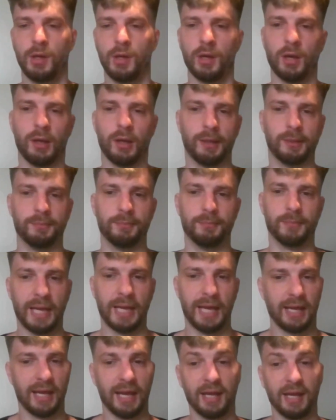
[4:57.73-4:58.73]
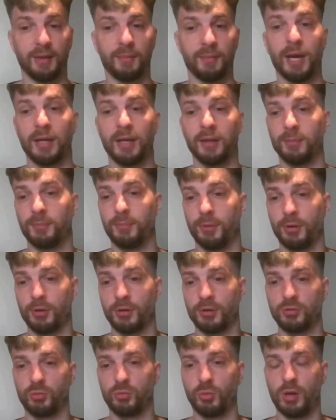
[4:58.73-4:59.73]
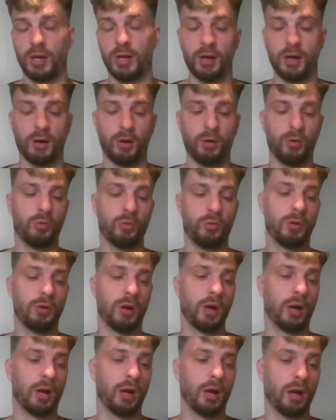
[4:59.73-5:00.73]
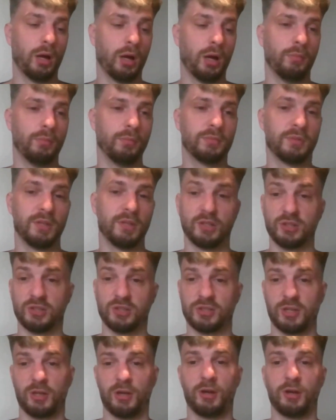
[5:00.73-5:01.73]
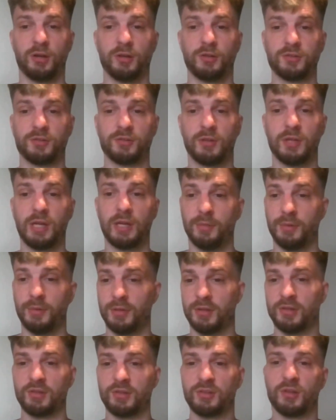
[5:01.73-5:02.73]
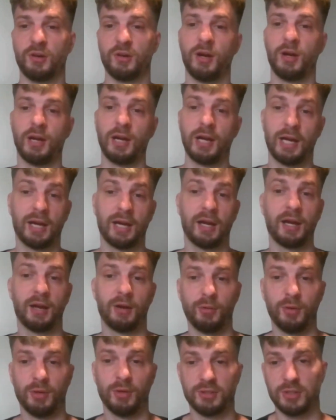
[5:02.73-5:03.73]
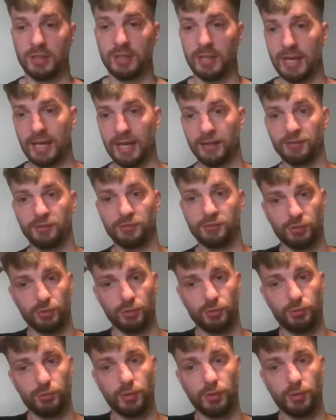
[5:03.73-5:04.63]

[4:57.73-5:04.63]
animate the book as well, digitalize the images. So I originally hand drew